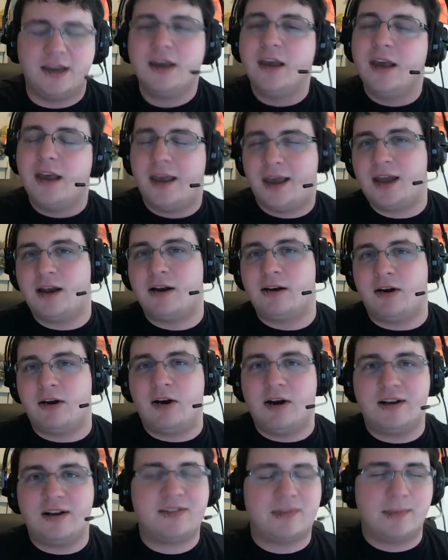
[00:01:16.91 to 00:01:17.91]
and an
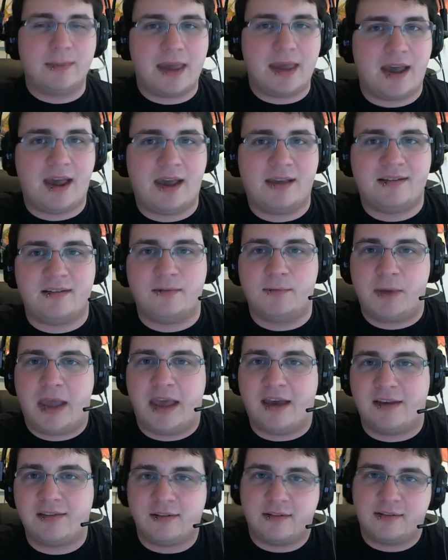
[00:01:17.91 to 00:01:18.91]
awesome cast of
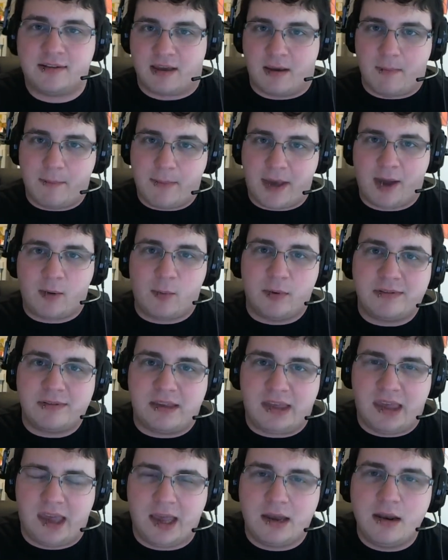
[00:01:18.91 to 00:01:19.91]
casters to come back once
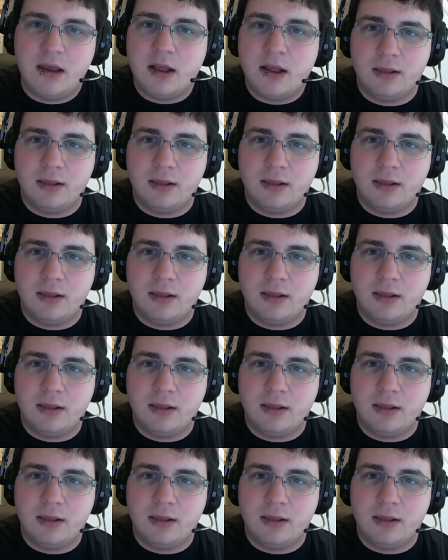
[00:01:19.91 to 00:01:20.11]
again.